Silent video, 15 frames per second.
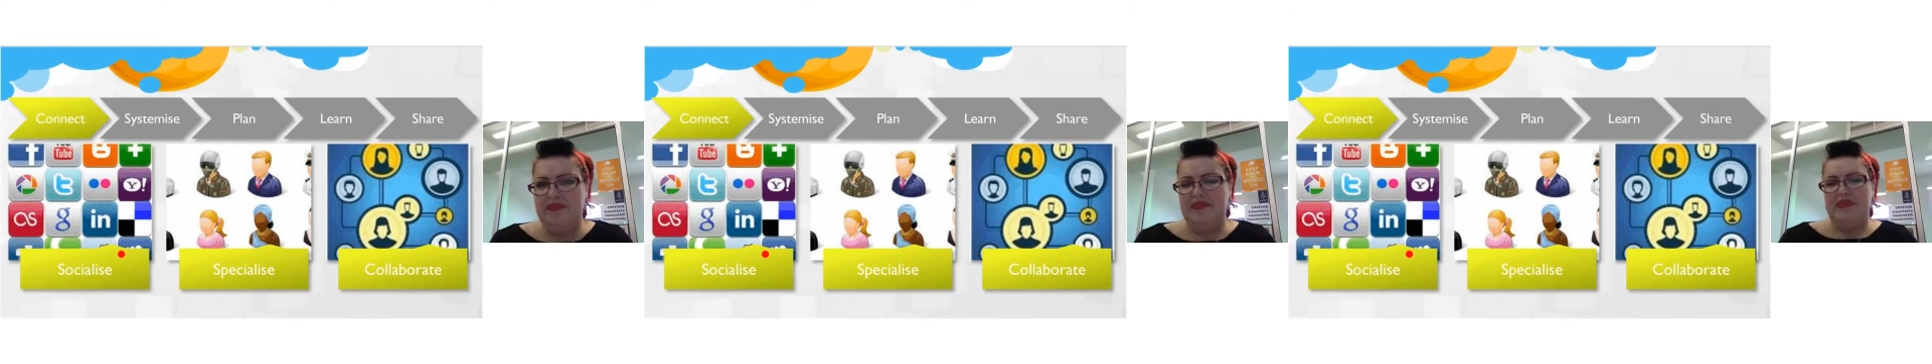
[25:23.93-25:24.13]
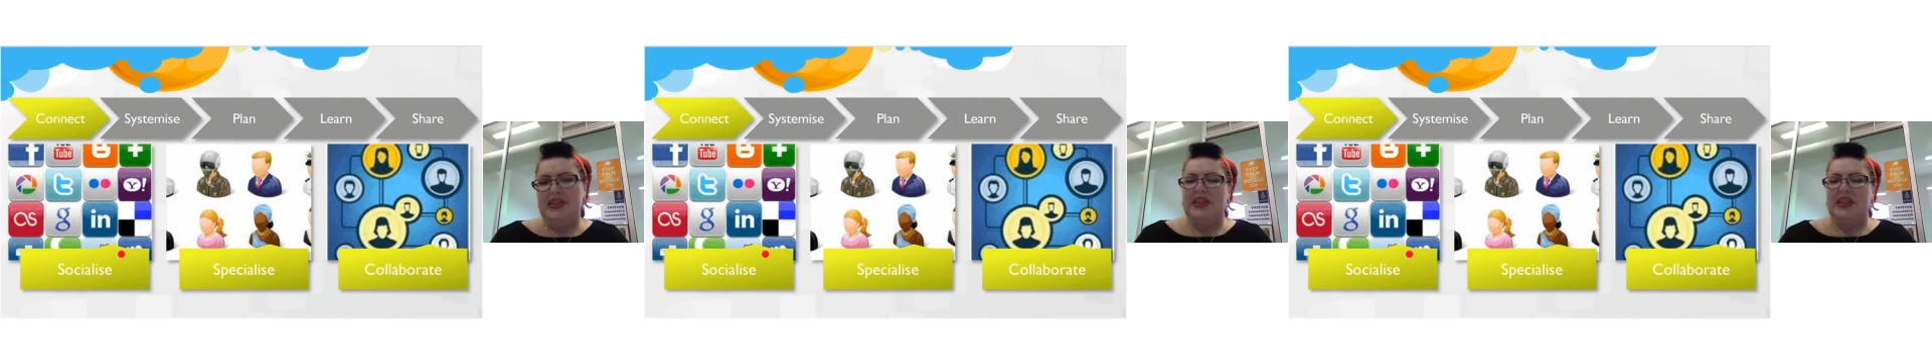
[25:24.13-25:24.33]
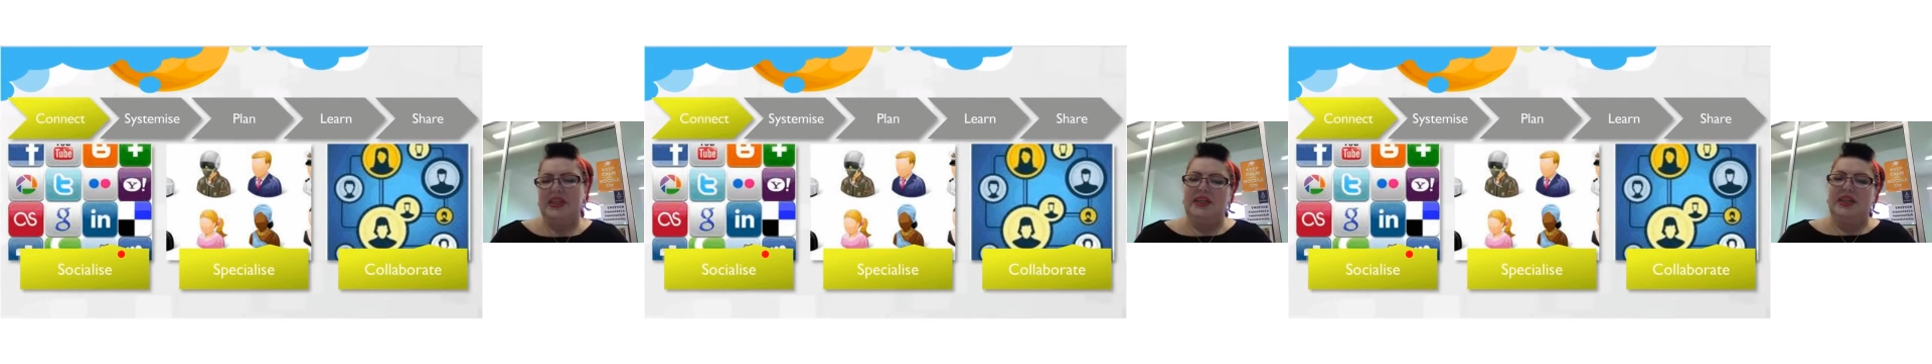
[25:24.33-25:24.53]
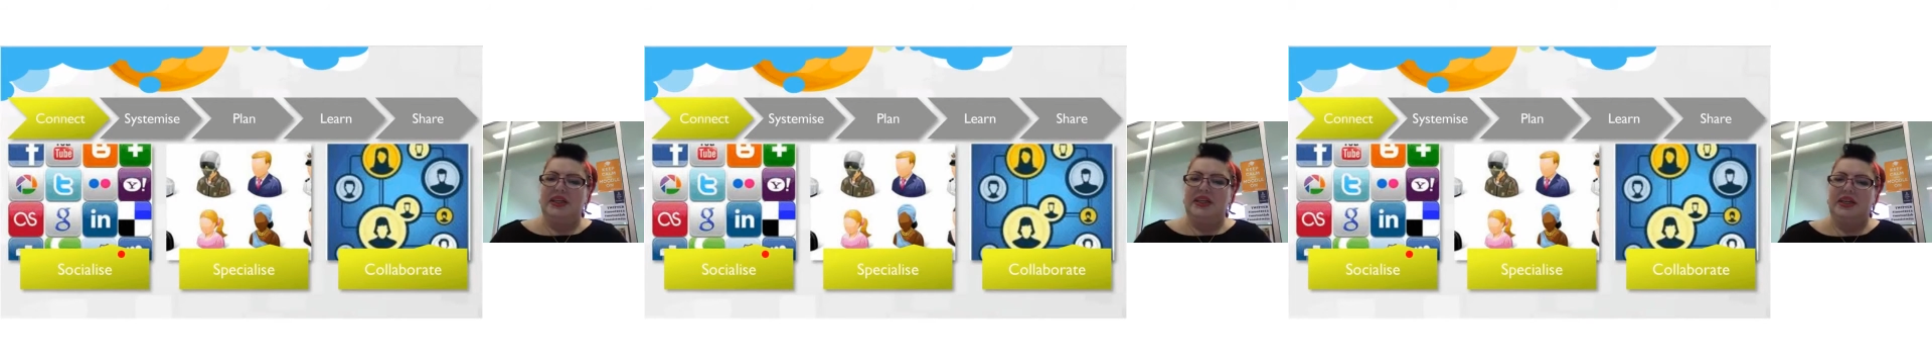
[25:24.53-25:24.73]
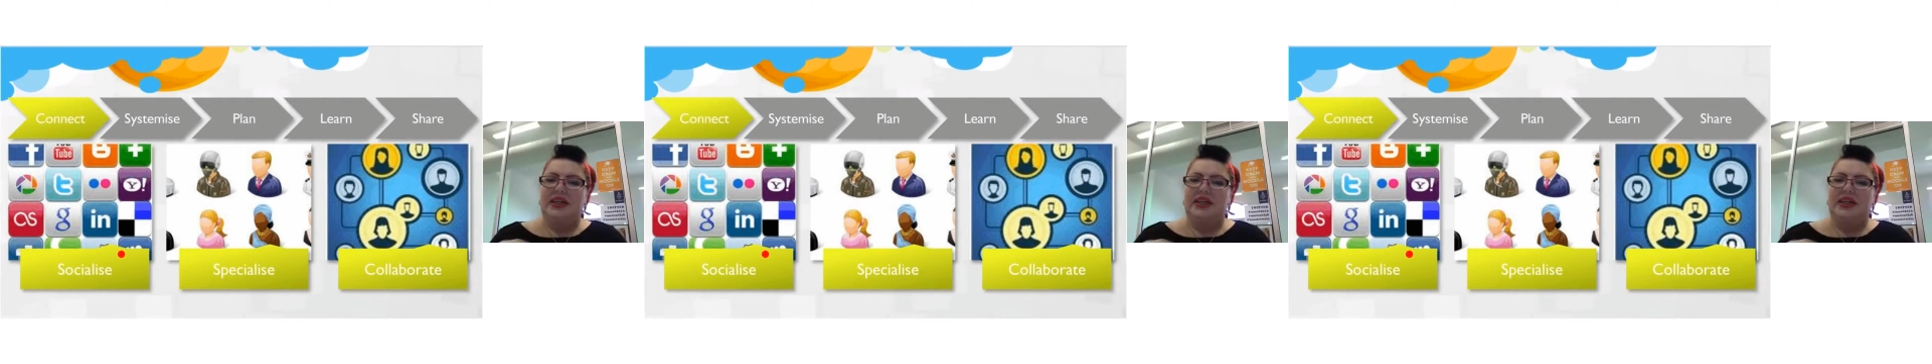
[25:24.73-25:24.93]
and start
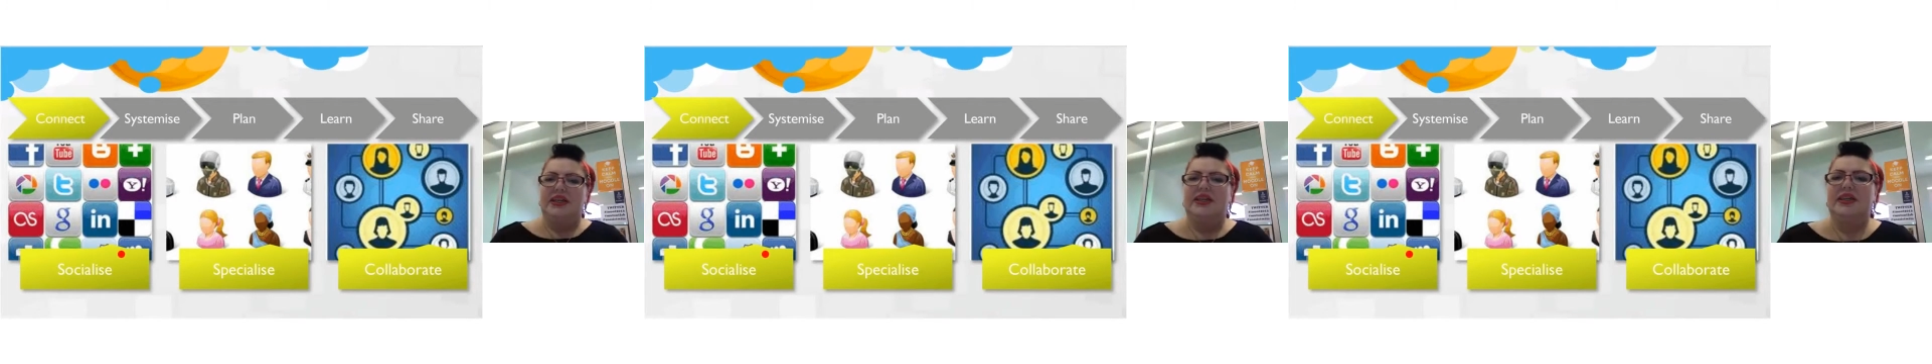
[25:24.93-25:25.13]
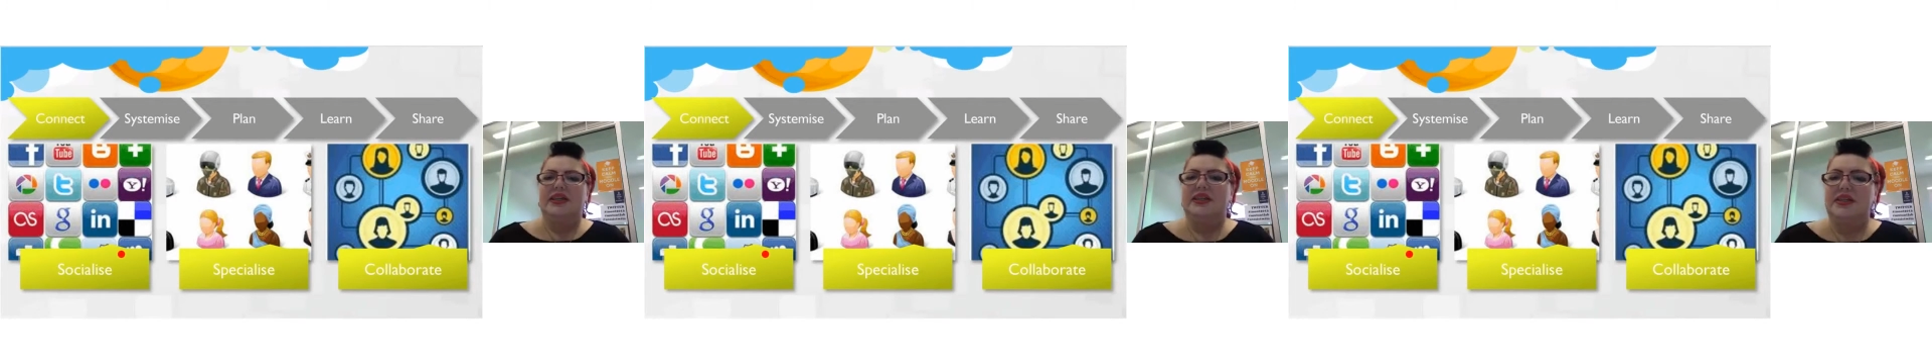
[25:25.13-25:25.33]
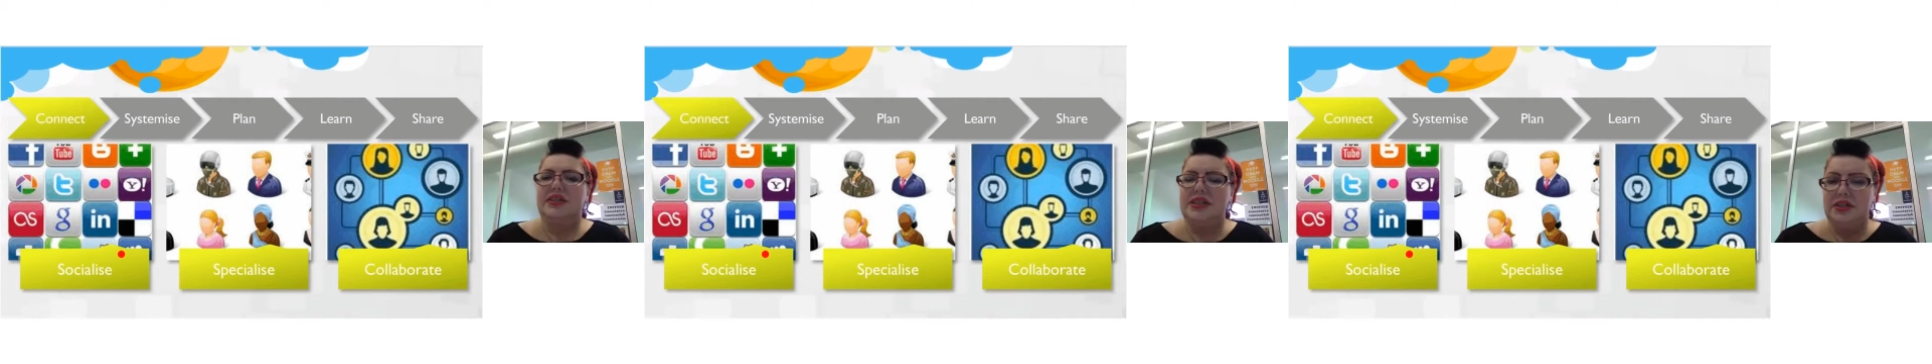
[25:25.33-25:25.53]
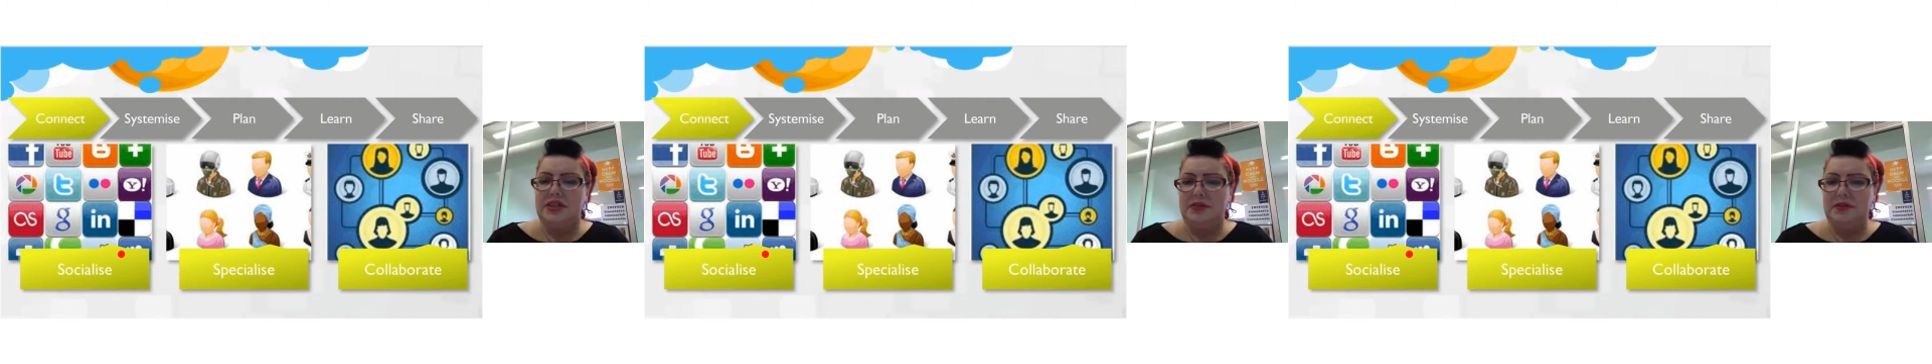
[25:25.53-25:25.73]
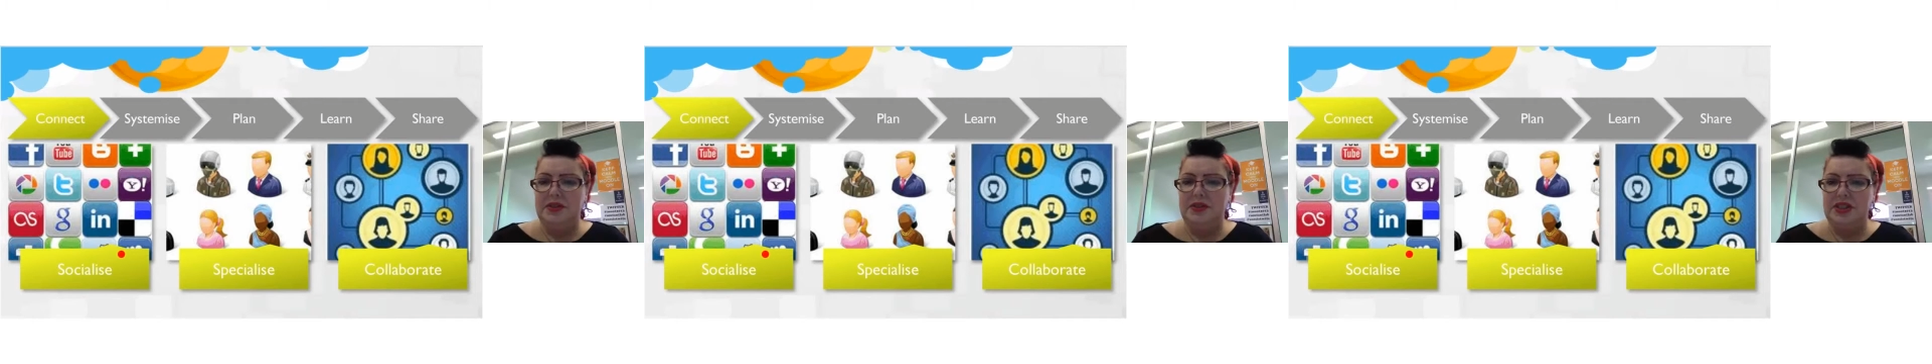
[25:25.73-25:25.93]
bringing in the
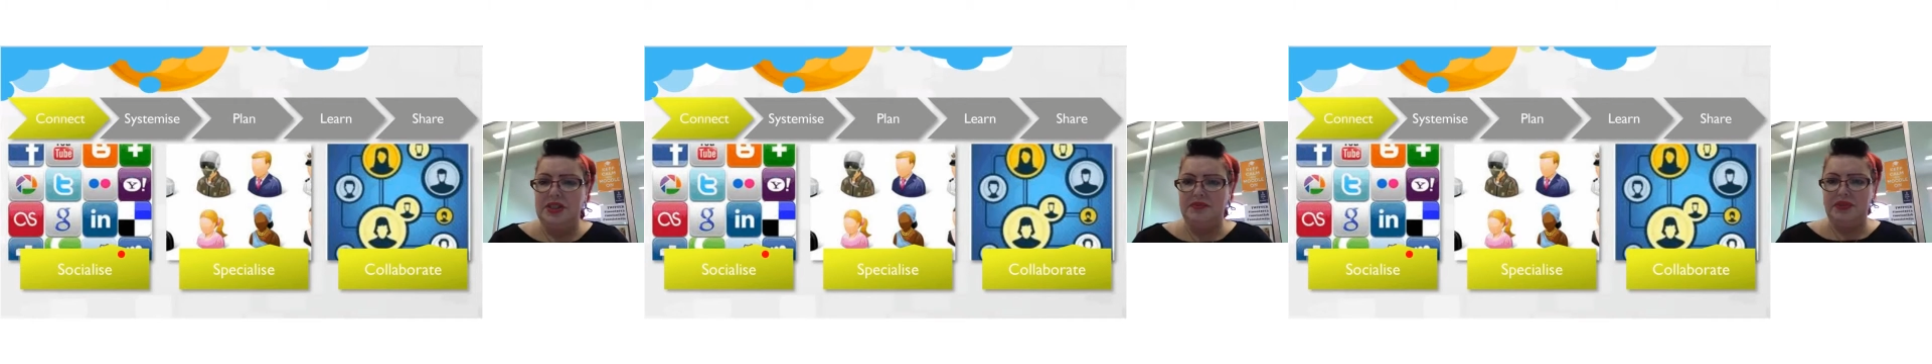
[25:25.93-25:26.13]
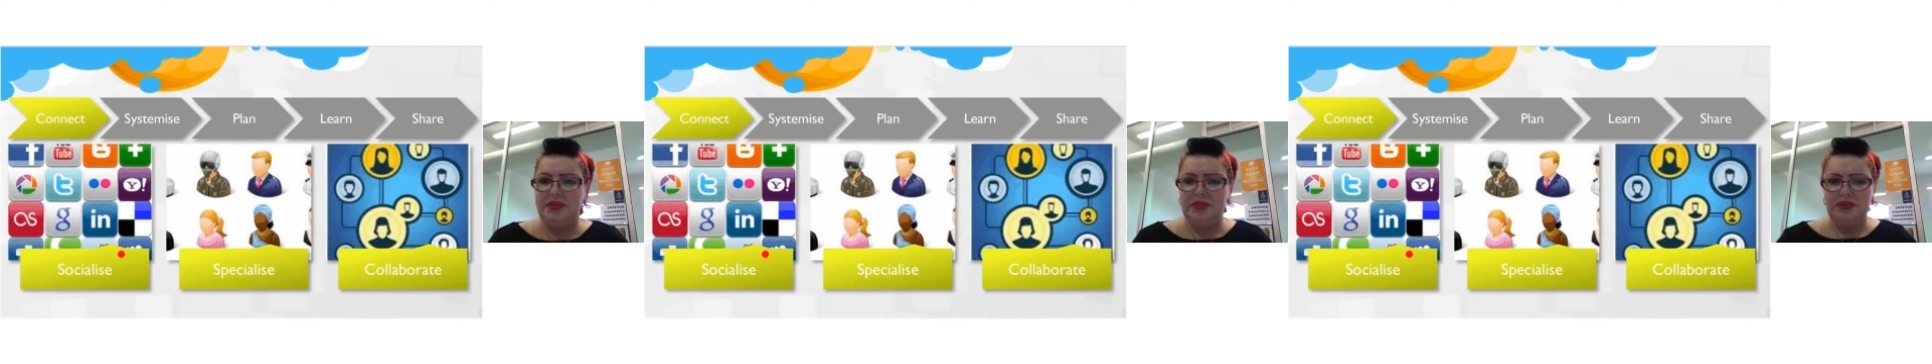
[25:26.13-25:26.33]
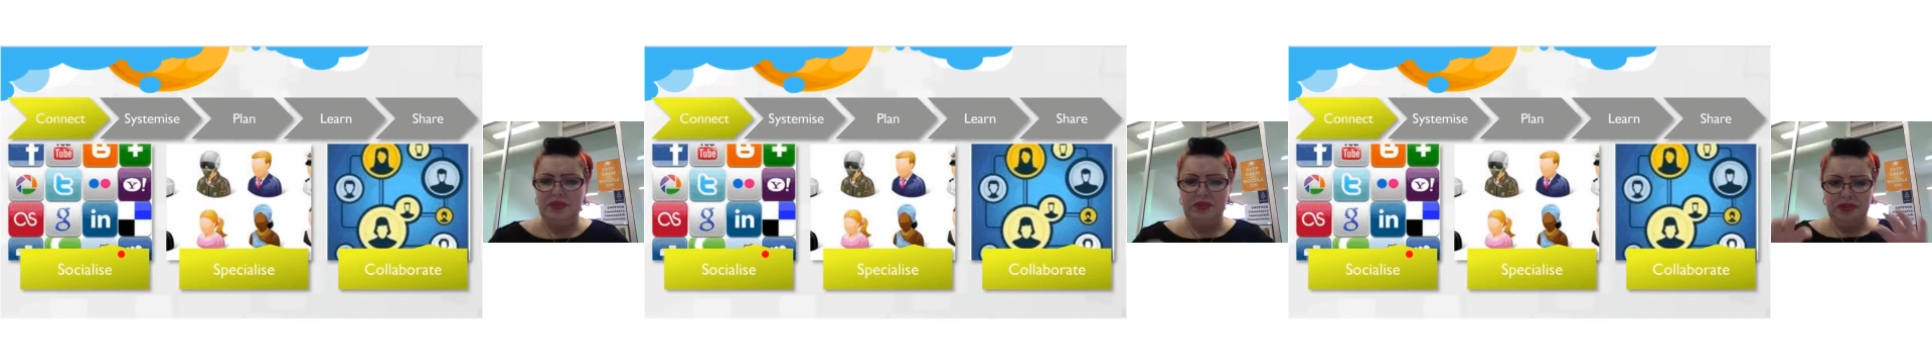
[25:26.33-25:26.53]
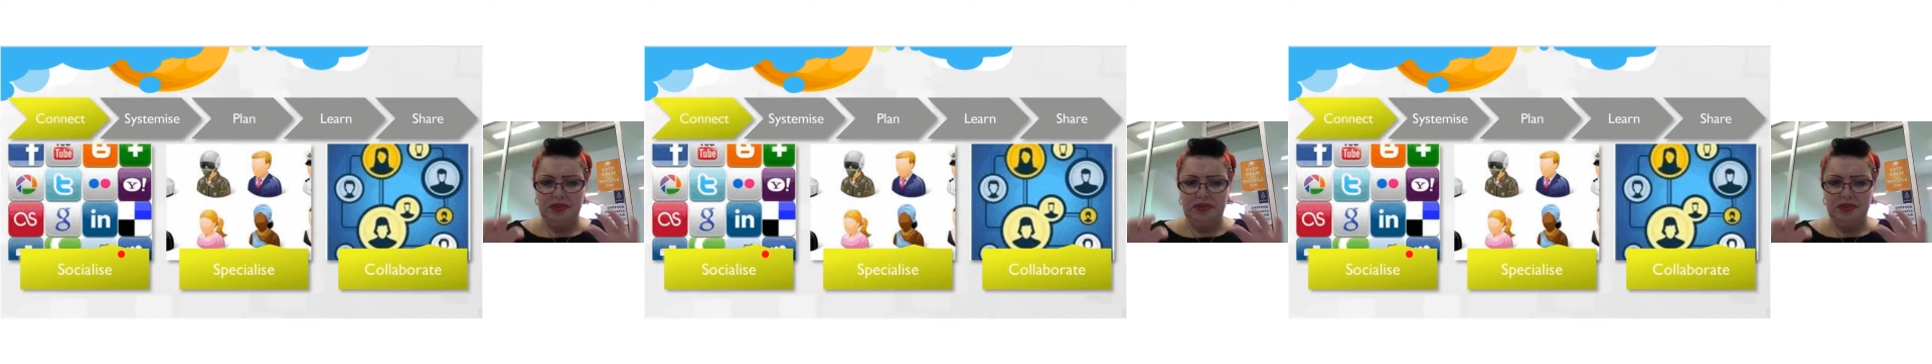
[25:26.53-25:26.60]
pieces that you need.